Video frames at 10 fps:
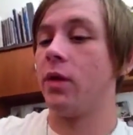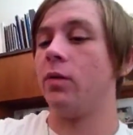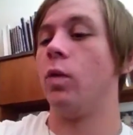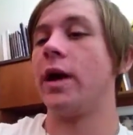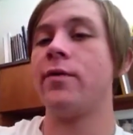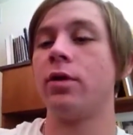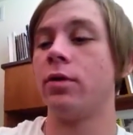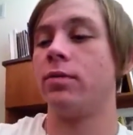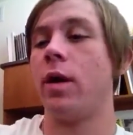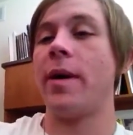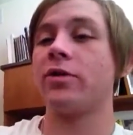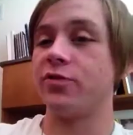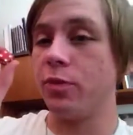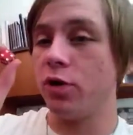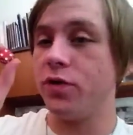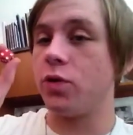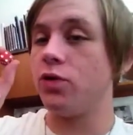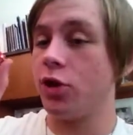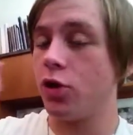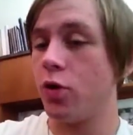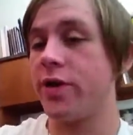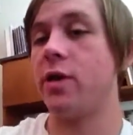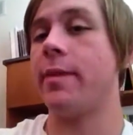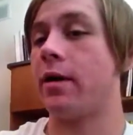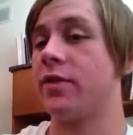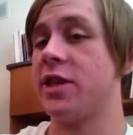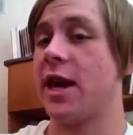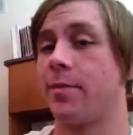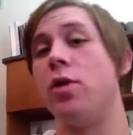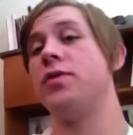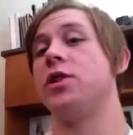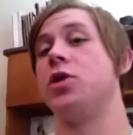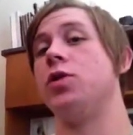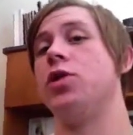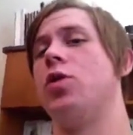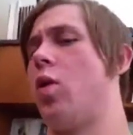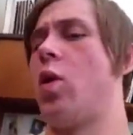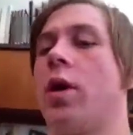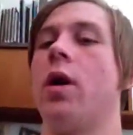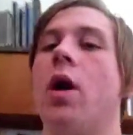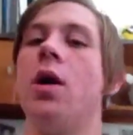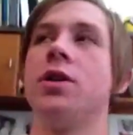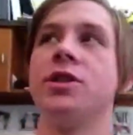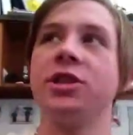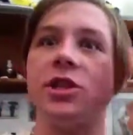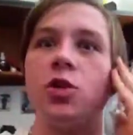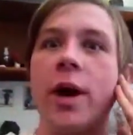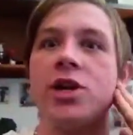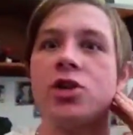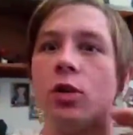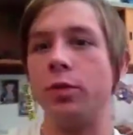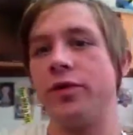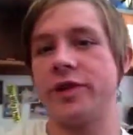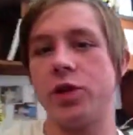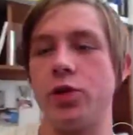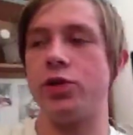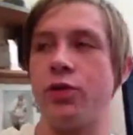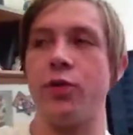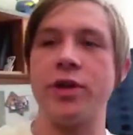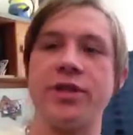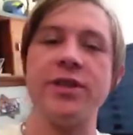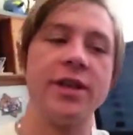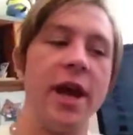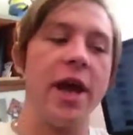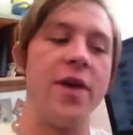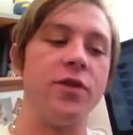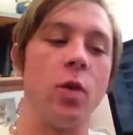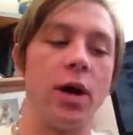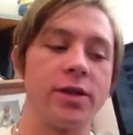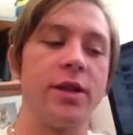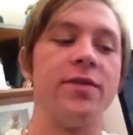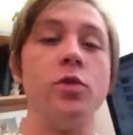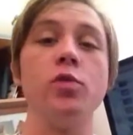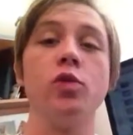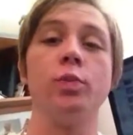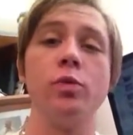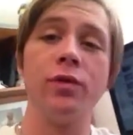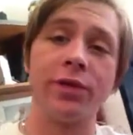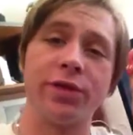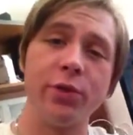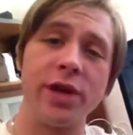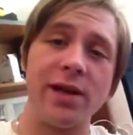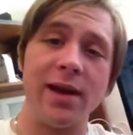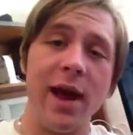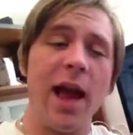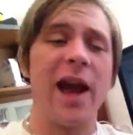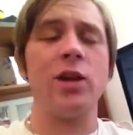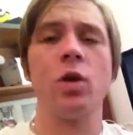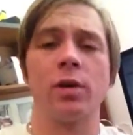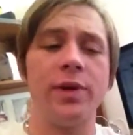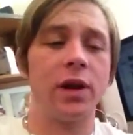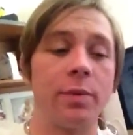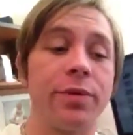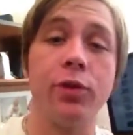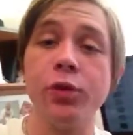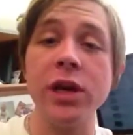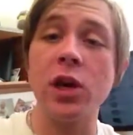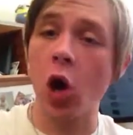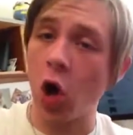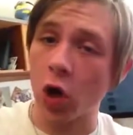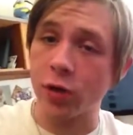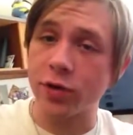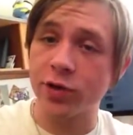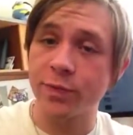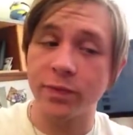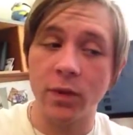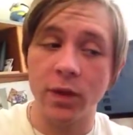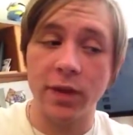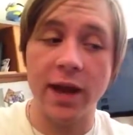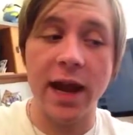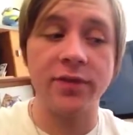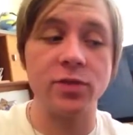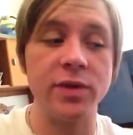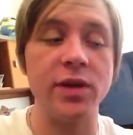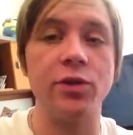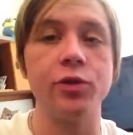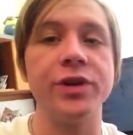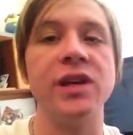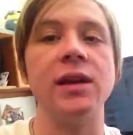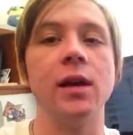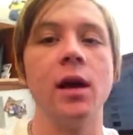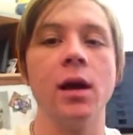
whatever amount of moves you can do is the amount of attack moves that you can do, or situational moves that you can do. For instance, if you move a 3, and you want to pick up 3 cards, they'd have to be 3